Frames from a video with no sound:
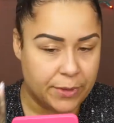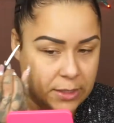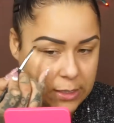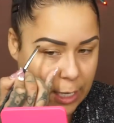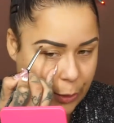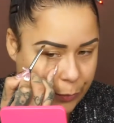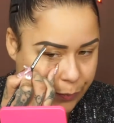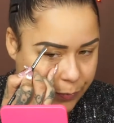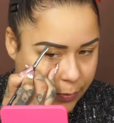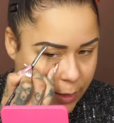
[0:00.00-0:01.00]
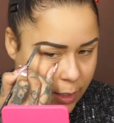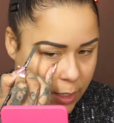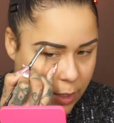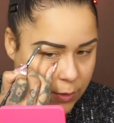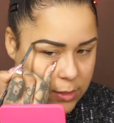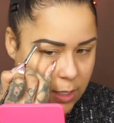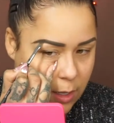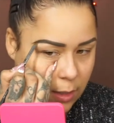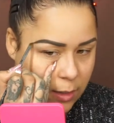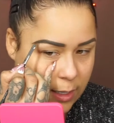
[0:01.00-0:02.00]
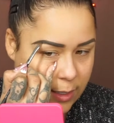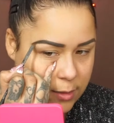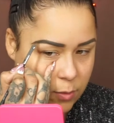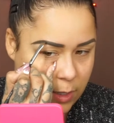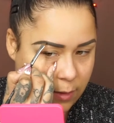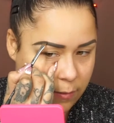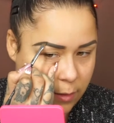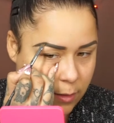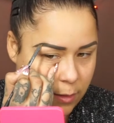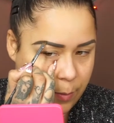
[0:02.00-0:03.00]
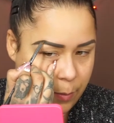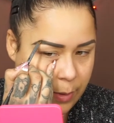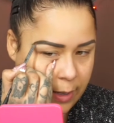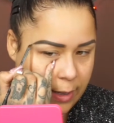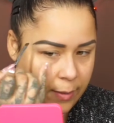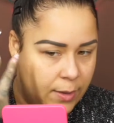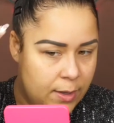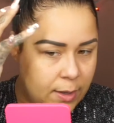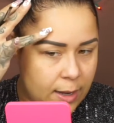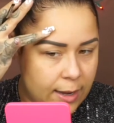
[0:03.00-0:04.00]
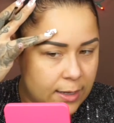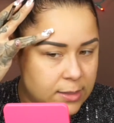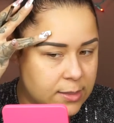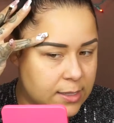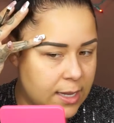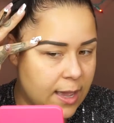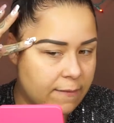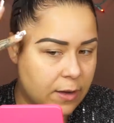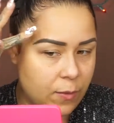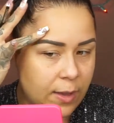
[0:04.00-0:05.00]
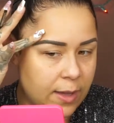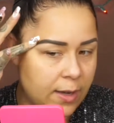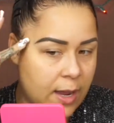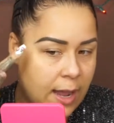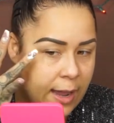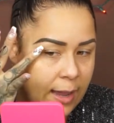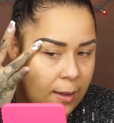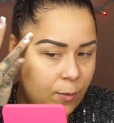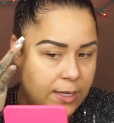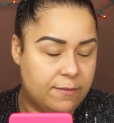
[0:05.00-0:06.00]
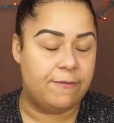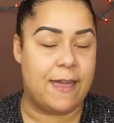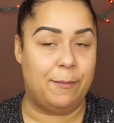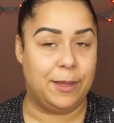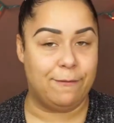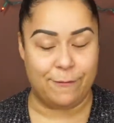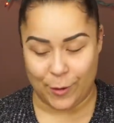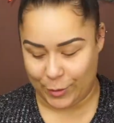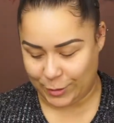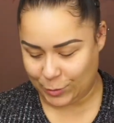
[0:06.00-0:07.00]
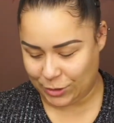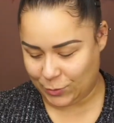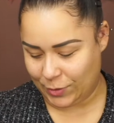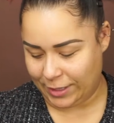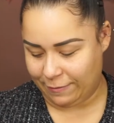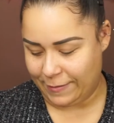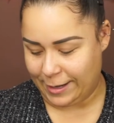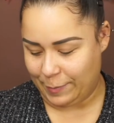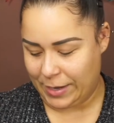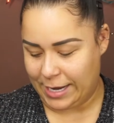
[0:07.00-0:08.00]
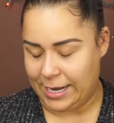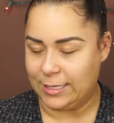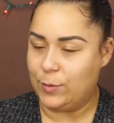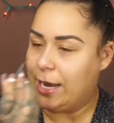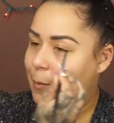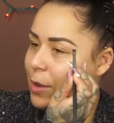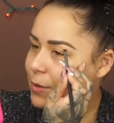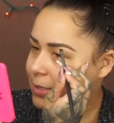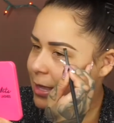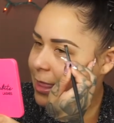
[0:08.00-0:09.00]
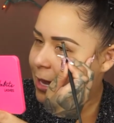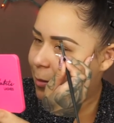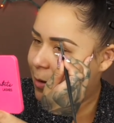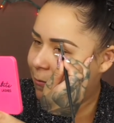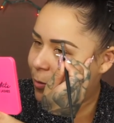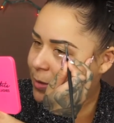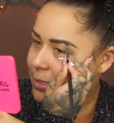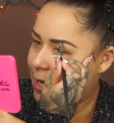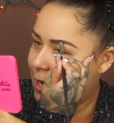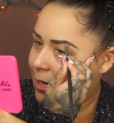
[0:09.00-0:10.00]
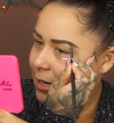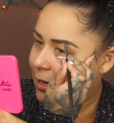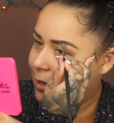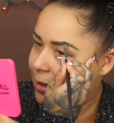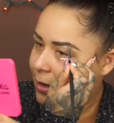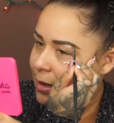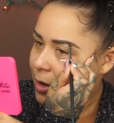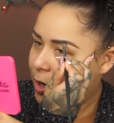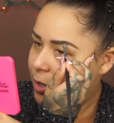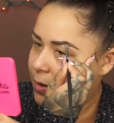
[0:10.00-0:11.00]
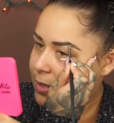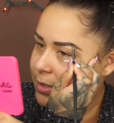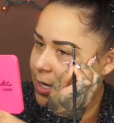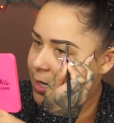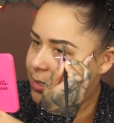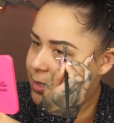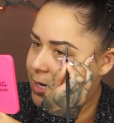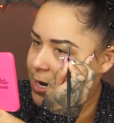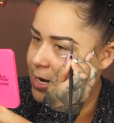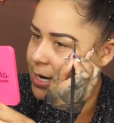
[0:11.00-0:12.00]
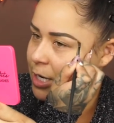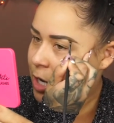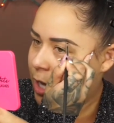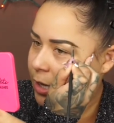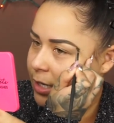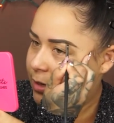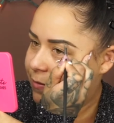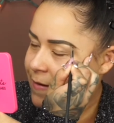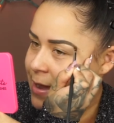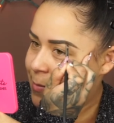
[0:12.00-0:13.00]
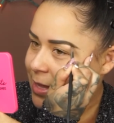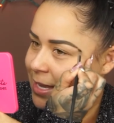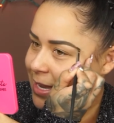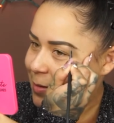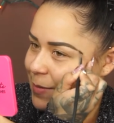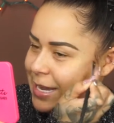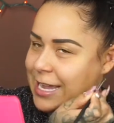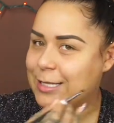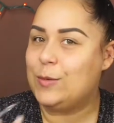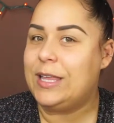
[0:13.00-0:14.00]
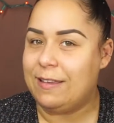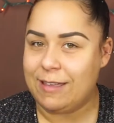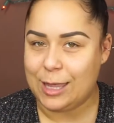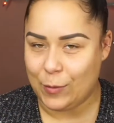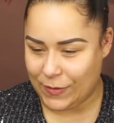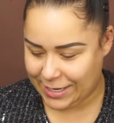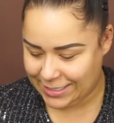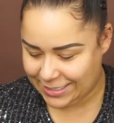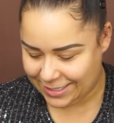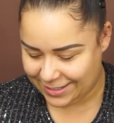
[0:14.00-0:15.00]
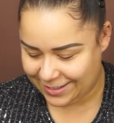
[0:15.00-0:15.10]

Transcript: So, you know, it's the holidays, whatever. But I got to see everyone. We did family photos, which is really funny because when I posted them, everyone's like, are you guys the extended Cullen family? Because we live in the woods